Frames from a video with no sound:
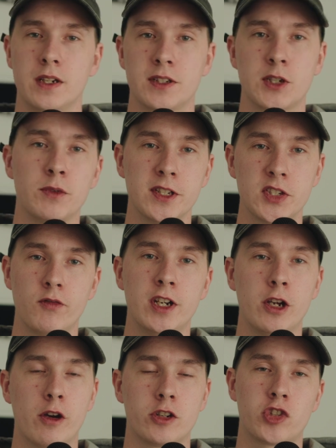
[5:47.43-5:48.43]
So in this
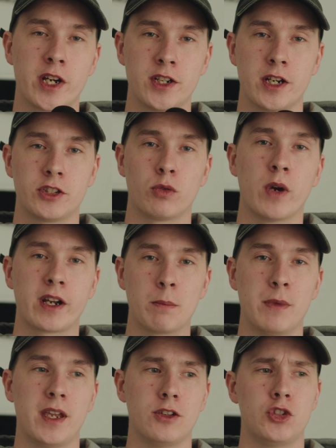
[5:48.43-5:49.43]
video, I tried not to
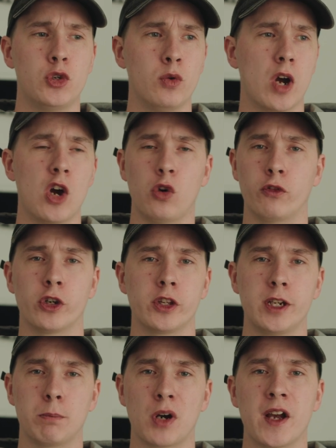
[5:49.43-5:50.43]
recommend too
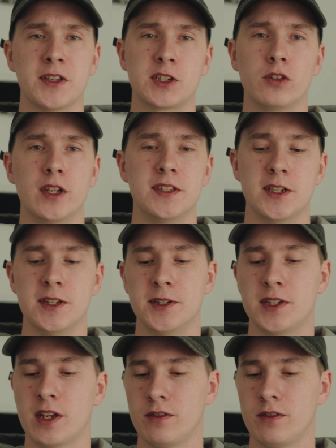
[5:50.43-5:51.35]
overly priced lenses.